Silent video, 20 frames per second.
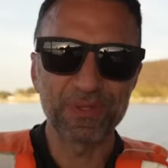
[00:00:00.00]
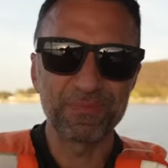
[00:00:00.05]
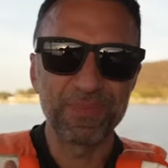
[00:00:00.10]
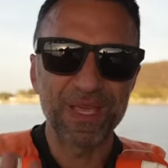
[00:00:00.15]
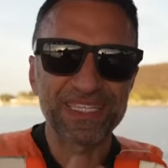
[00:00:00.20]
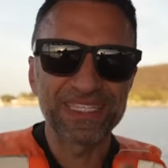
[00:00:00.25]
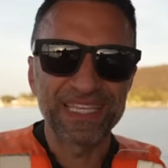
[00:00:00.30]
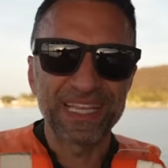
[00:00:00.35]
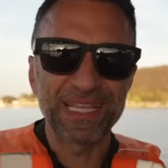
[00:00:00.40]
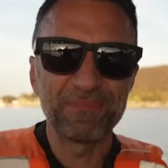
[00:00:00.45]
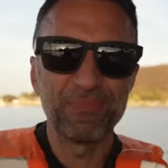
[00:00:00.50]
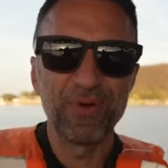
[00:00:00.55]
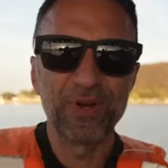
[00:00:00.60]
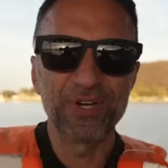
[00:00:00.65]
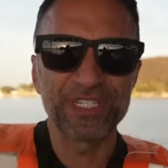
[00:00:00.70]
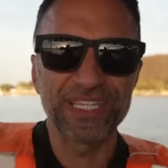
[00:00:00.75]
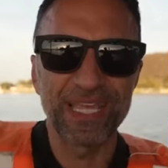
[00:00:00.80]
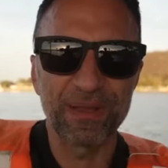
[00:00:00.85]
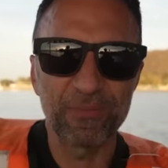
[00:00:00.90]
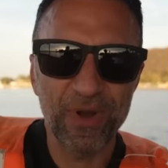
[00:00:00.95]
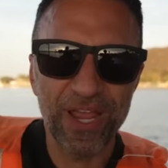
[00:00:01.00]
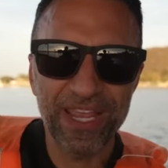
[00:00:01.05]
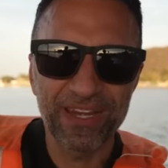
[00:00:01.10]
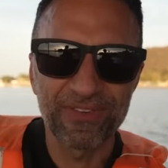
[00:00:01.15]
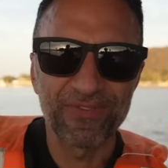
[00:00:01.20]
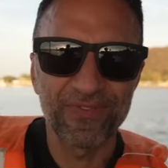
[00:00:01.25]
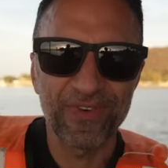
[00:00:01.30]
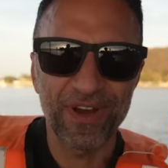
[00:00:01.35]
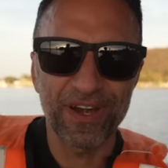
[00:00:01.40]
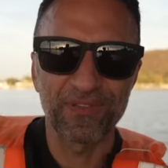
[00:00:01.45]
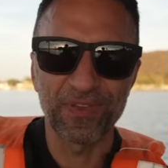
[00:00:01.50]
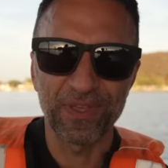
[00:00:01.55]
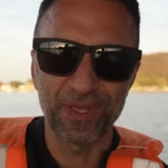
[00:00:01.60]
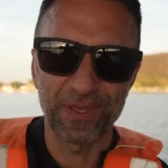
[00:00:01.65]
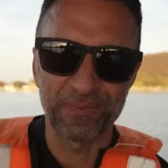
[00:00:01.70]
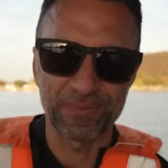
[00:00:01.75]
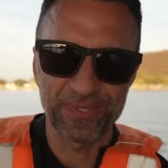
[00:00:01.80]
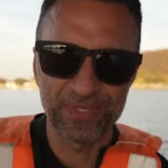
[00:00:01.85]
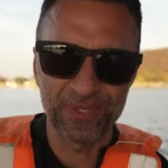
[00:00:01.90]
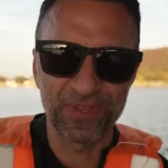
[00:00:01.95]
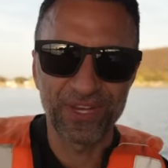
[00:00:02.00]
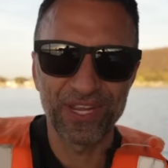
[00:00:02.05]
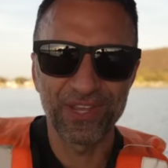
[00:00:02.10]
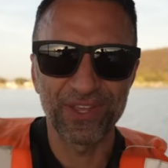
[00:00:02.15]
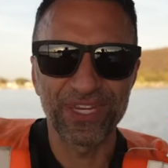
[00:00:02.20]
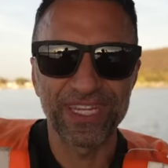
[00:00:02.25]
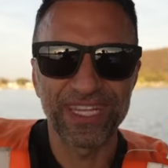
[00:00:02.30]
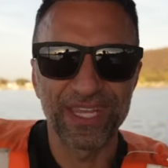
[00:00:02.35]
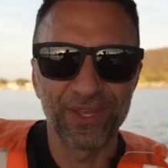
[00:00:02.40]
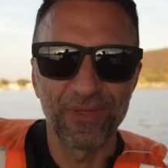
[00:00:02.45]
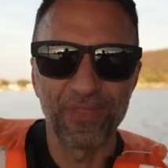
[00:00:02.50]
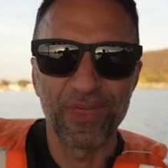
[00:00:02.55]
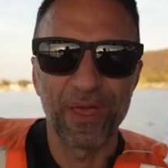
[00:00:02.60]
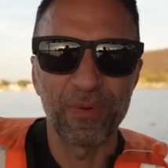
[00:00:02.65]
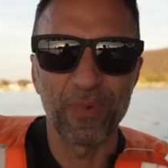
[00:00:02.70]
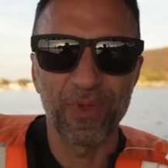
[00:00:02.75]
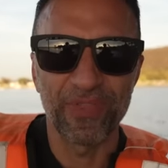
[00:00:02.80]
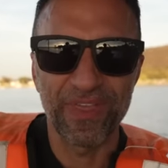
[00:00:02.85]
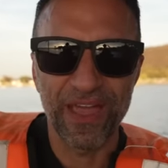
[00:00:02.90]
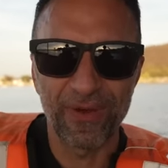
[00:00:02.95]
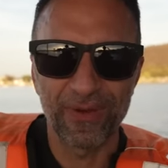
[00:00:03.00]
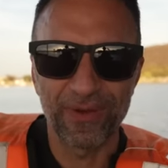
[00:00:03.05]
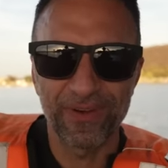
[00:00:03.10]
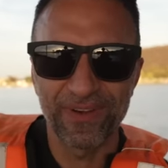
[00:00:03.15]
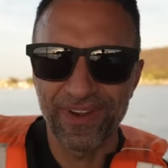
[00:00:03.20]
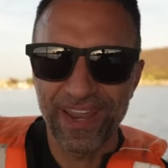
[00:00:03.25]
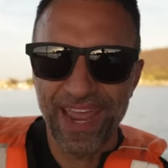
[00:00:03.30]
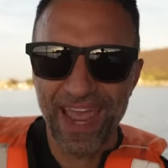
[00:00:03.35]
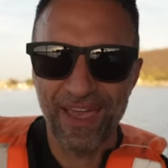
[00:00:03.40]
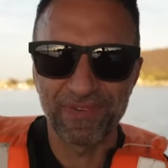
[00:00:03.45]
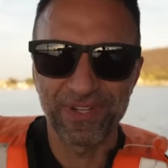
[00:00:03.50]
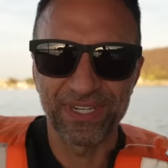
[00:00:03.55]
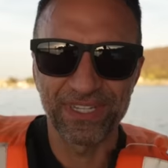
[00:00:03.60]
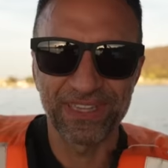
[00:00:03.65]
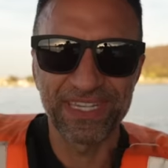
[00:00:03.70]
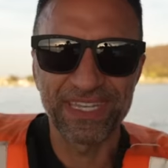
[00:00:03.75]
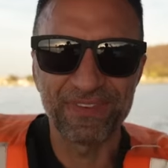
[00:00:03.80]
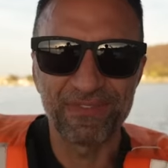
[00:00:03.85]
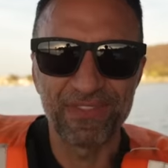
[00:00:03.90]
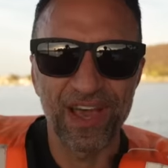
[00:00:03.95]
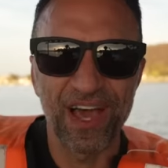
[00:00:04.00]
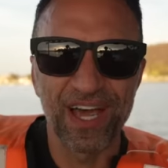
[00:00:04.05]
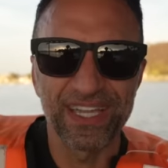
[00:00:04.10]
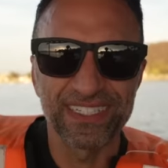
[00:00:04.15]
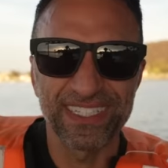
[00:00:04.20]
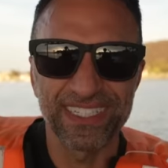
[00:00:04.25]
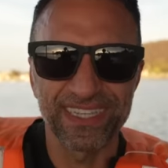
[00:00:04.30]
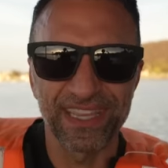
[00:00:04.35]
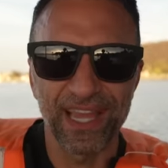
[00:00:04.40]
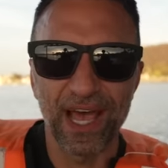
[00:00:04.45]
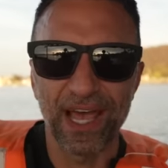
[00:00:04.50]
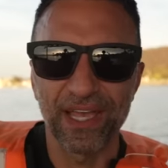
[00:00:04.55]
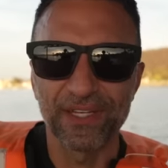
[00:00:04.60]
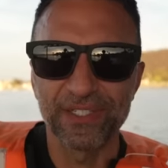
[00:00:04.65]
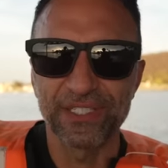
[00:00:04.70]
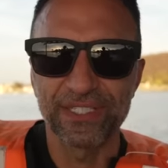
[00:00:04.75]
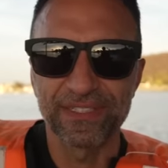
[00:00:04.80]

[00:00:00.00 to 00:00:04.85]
and basically push them right in front of him so that he could kill them without having to leave the hunting lodge.